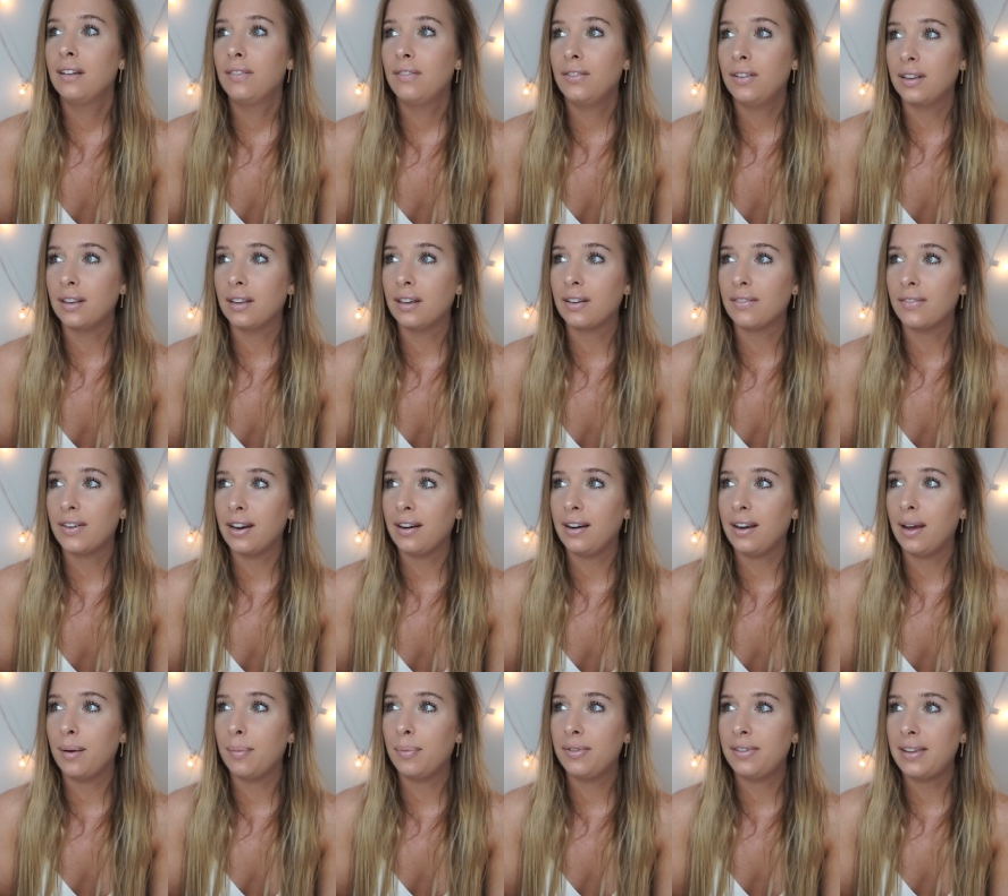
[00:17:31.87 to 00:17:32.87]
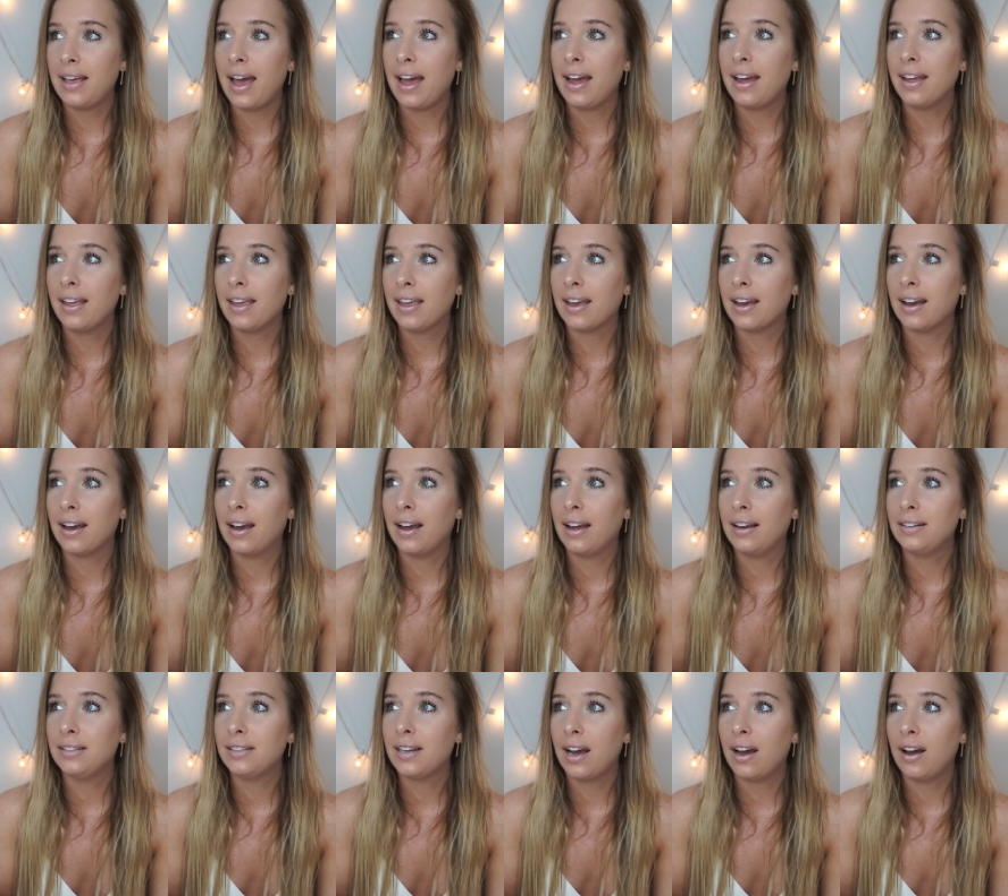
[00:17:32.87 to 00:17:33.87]
feeling very upset
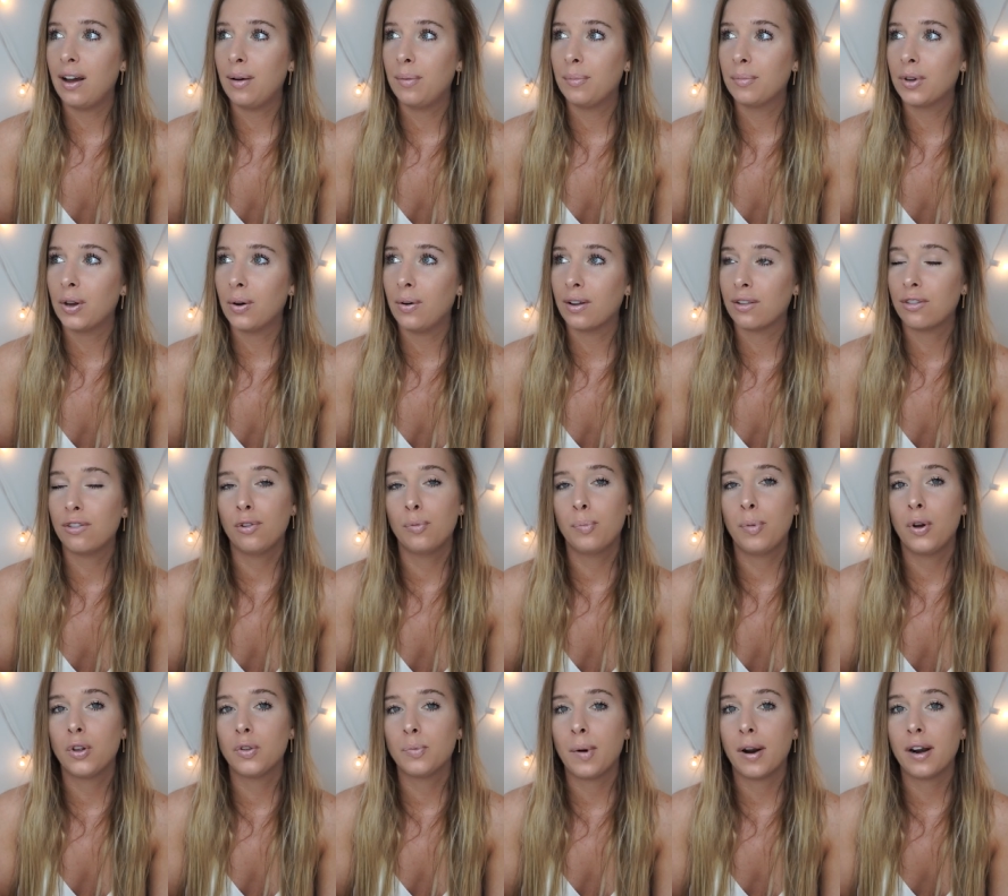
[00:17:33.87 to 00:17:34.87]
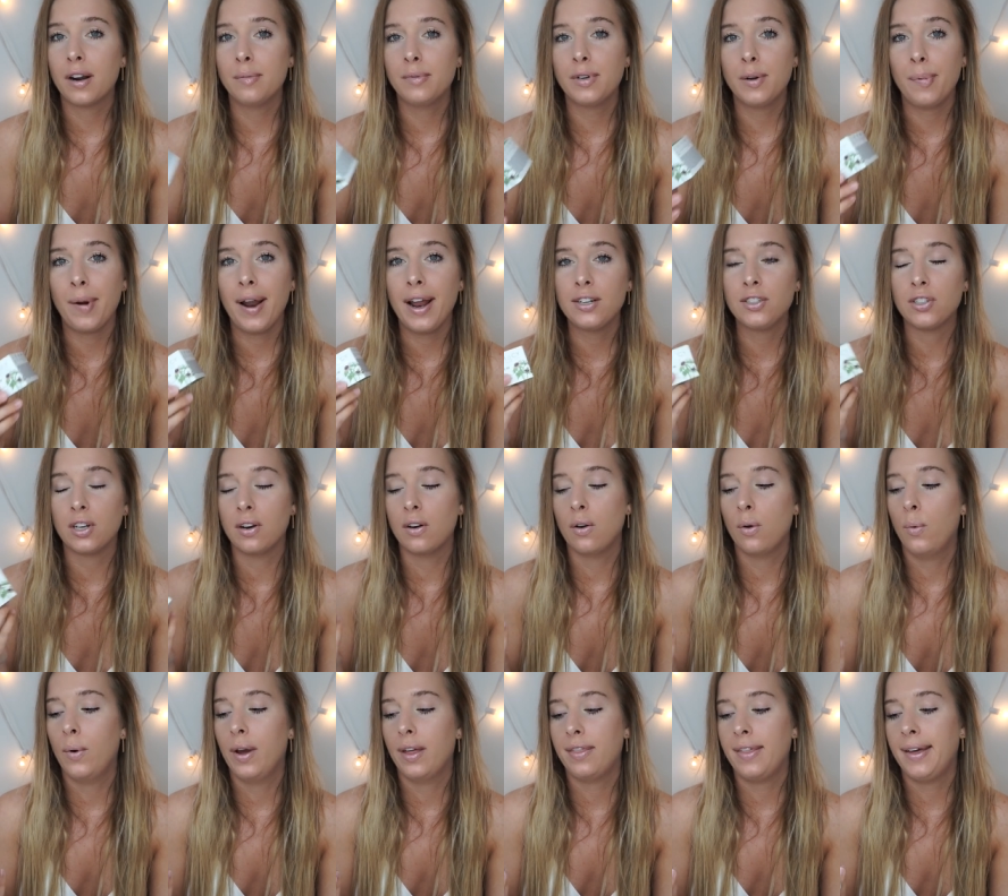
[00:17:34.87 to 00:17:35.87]
and um, going through postpartum depression
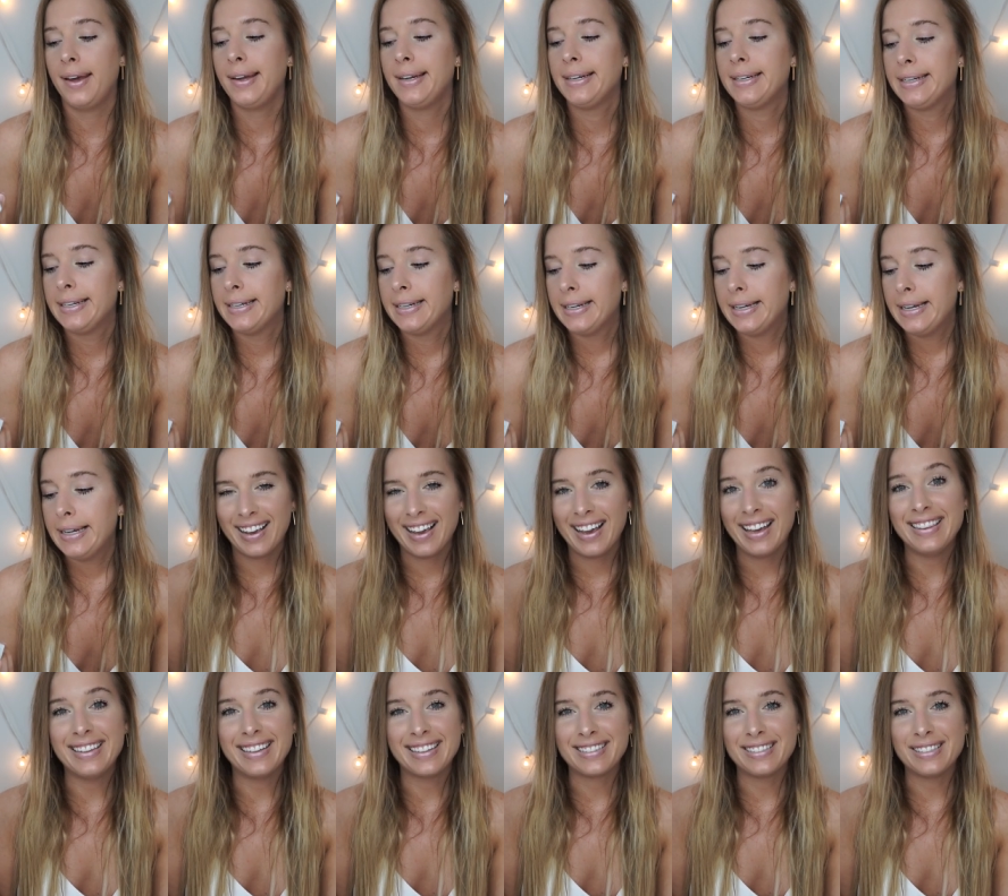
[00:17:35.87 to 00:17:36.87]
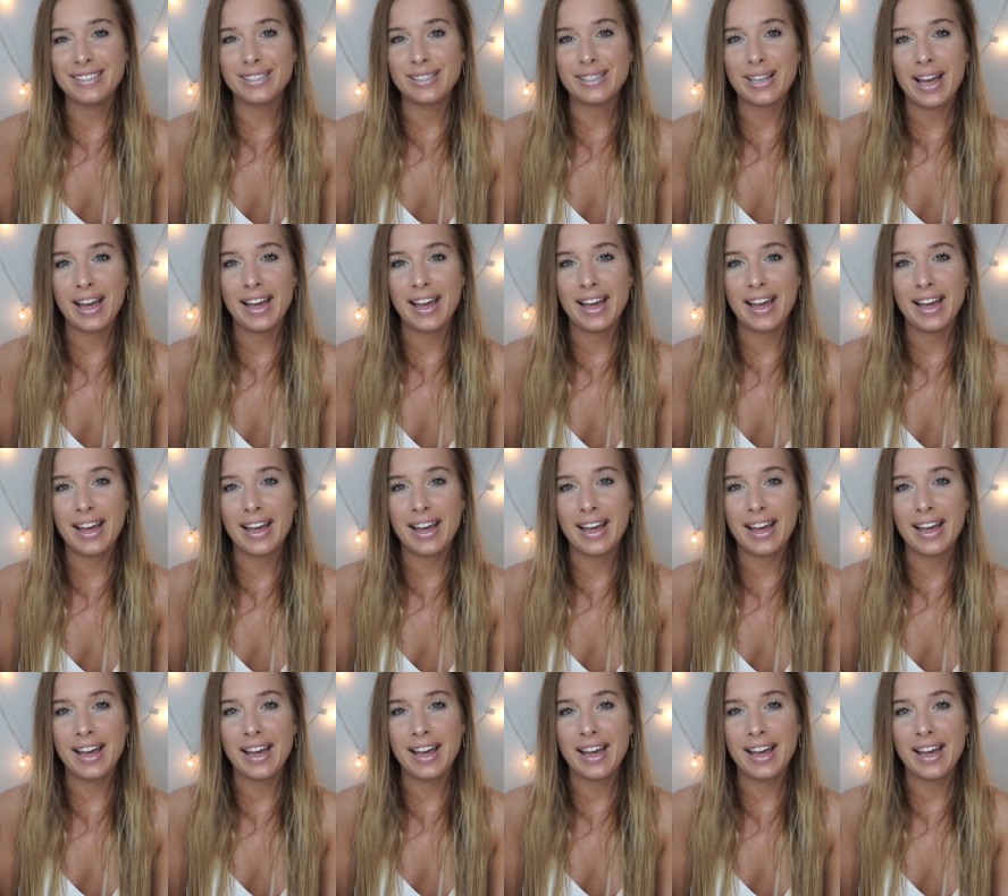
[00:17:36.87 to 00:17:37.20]
with it. Again, this is